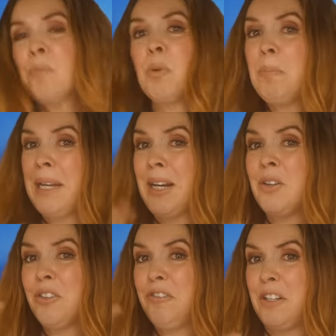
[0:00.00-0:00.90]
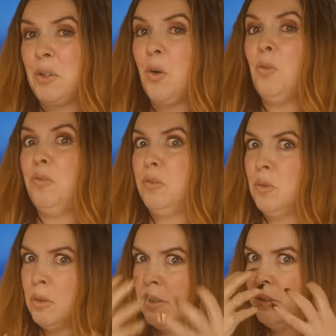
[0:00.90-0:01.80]
to prepare the Pharaoh
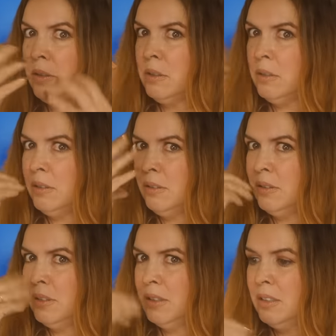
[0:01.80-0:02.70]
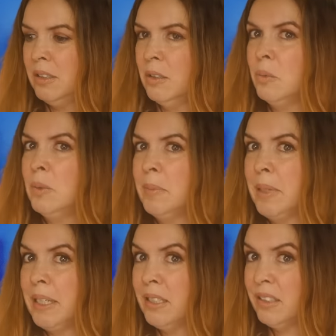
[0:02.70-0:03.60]
for dinner? We
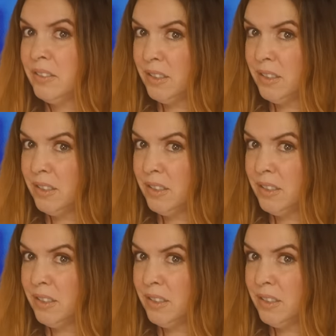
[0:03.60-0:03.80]
may never